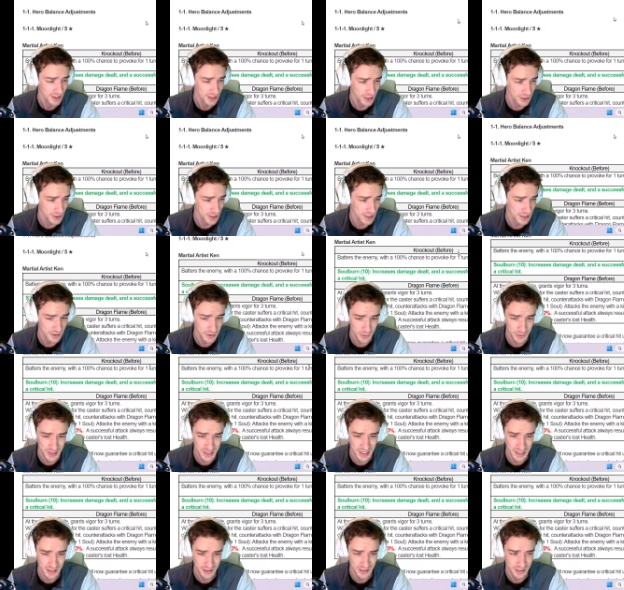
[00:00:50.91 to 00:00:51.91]
Okay, going
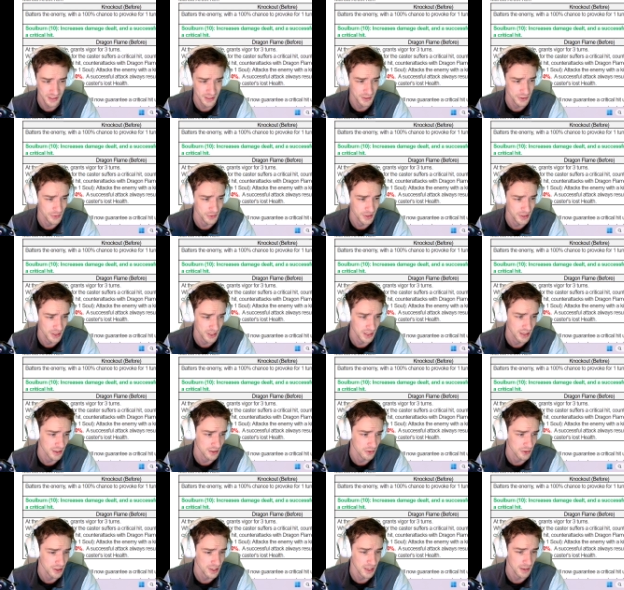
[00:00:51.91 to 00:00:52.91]
into this, we're going to
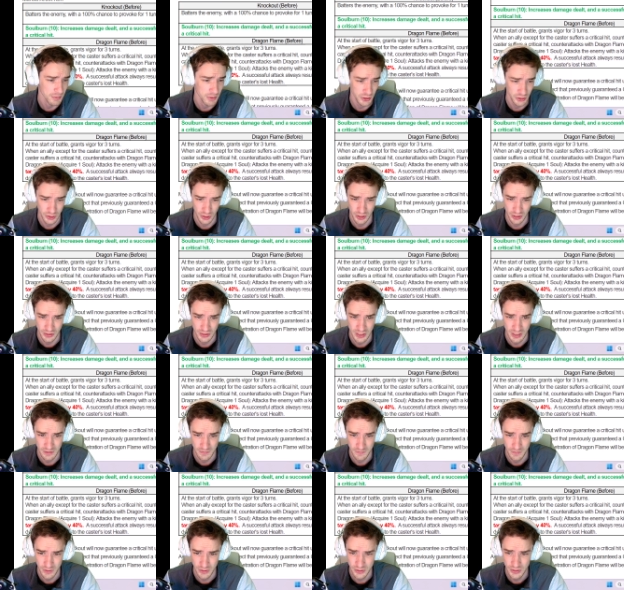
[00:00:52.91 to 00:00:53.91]
look at Martial Artist Ken
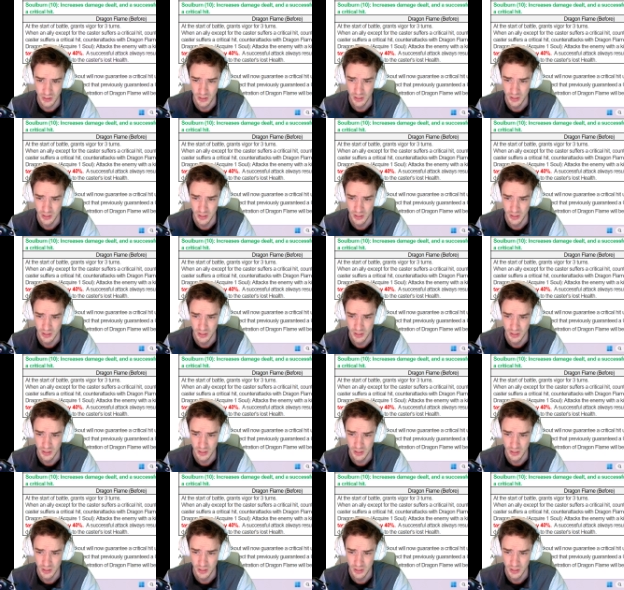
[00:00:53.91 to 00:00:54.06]
first.